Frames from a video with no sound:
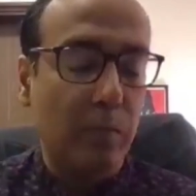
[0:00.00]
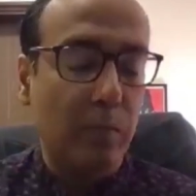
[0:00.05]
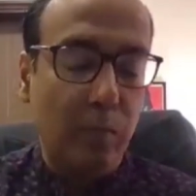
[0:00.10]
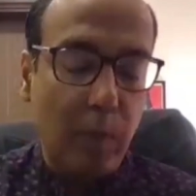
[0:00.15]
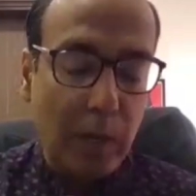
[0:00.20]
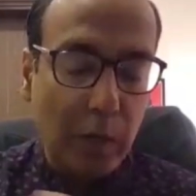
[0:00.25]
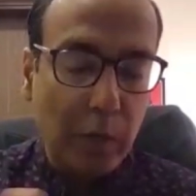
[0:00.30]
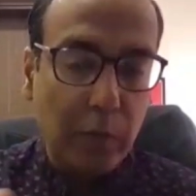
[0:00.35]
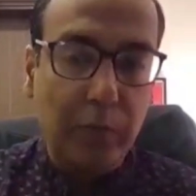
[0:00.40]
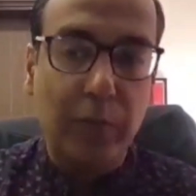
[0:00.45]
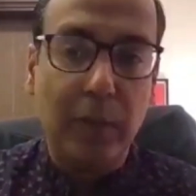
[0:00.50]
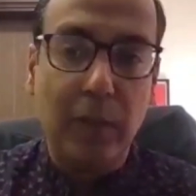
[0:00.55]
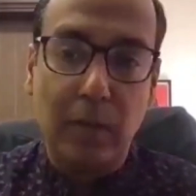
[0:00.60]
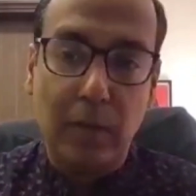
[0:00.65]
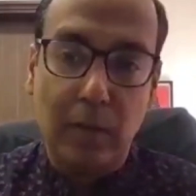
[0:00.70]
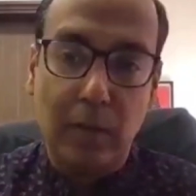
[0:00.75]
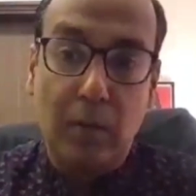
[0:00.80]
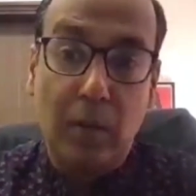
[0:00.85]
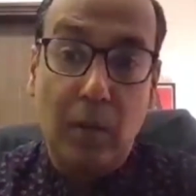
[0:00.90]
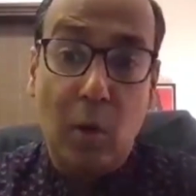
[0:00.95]
one of
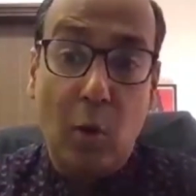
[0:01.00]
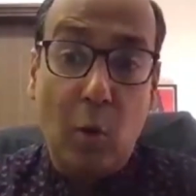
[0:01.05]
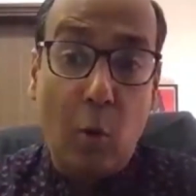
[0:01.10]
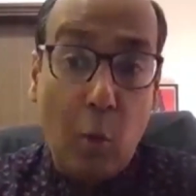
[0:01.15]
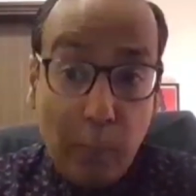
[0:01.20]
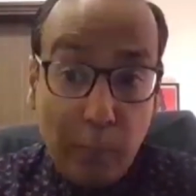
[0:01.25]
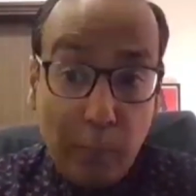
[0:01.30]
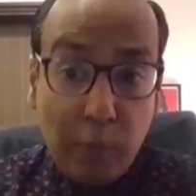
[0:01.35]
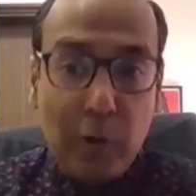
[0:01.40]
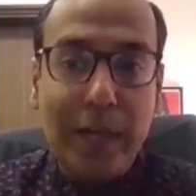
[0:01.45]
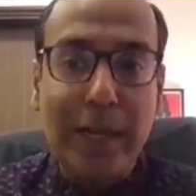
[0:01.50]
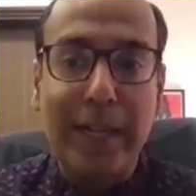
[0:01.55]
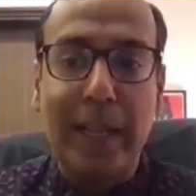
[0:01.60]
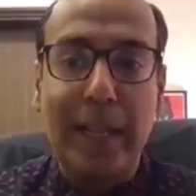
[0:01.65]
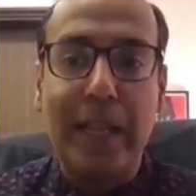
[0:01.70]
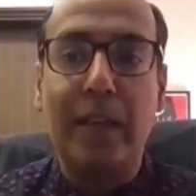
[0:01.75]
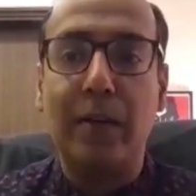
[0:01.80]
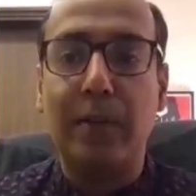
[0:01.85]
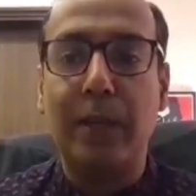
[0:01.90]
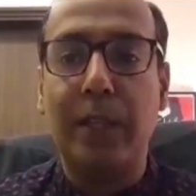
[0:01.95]
the hopefully
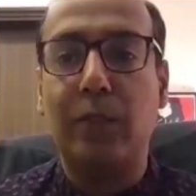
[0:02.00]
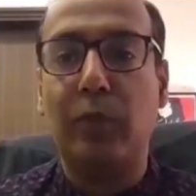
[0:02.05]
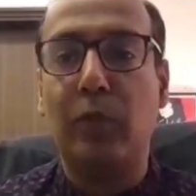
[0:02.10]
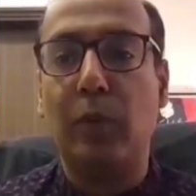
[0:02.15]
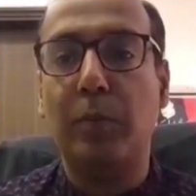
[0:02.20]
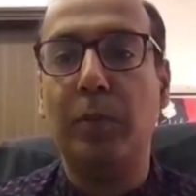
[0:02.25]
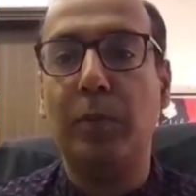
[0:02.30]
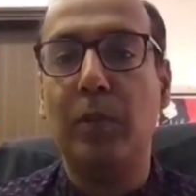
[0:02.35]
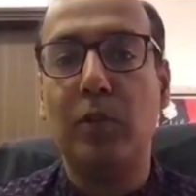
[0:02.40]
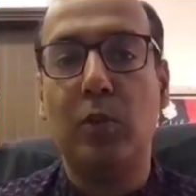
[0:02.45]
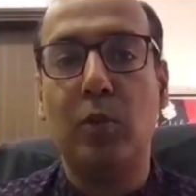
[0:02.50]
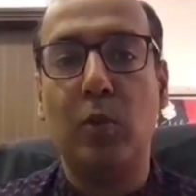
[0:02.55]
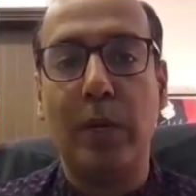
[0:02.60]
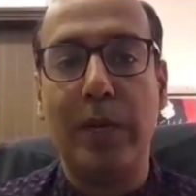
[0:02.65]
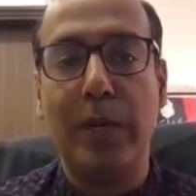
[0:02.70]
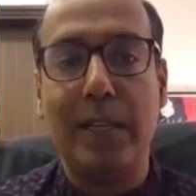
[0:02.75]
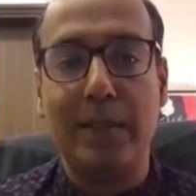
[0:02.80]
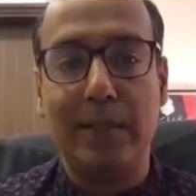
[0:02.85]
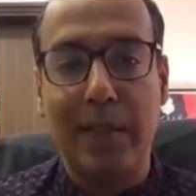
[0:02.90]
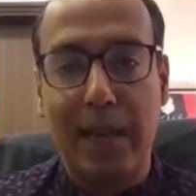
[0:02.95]
takeaways from the
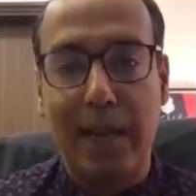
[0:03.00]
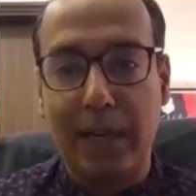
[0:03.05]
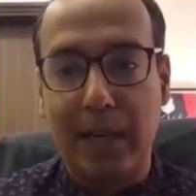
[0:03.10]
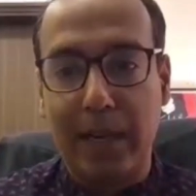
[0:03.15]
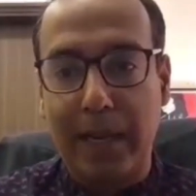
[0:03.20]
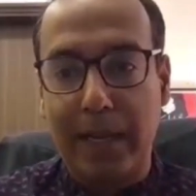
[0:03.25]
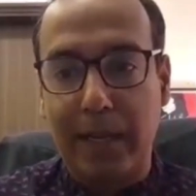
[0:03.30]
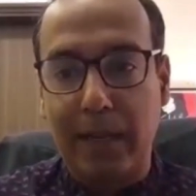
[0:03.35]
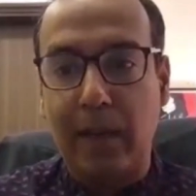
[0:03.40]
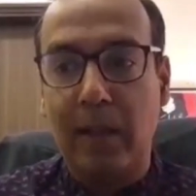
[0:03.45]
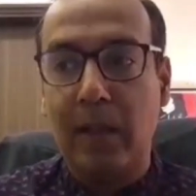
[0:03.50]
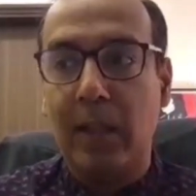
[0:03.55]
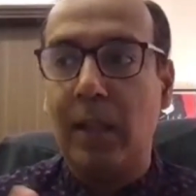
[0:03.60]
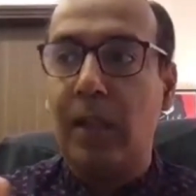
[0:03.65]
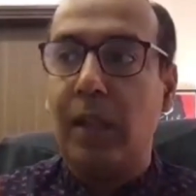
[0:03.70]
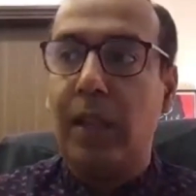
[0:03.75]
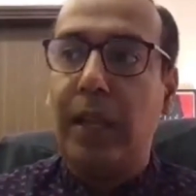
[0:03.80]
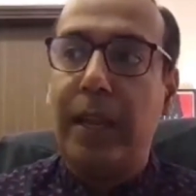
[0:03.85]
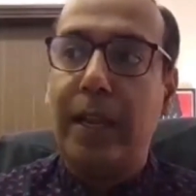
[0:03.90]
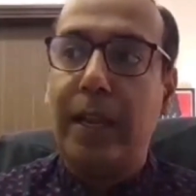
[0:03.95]
story is that
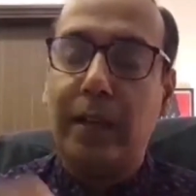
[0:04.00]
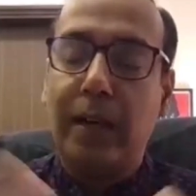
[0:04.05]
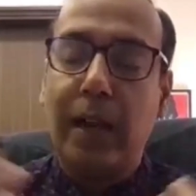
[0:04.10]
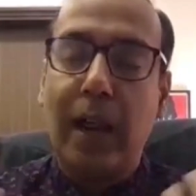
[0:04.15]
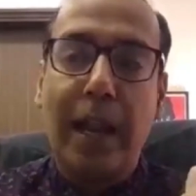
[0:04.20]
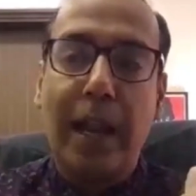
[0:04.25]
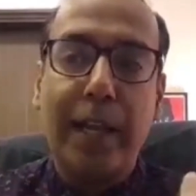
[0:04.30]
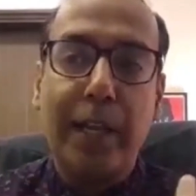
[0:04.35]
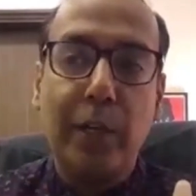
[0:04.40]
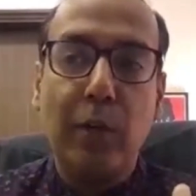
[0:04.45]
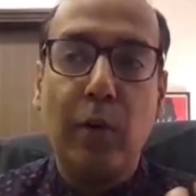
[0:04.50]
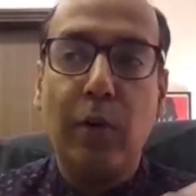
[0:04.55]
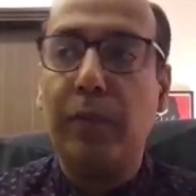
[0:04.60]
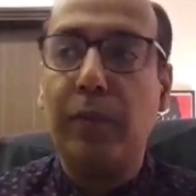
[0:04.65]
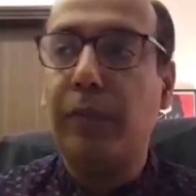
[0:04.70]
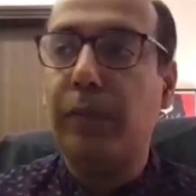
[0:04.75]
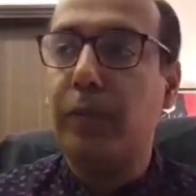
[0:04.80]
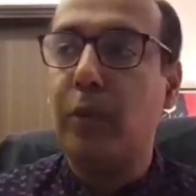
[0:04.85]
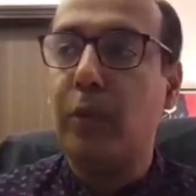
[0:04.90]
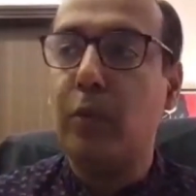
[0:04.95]
it kind of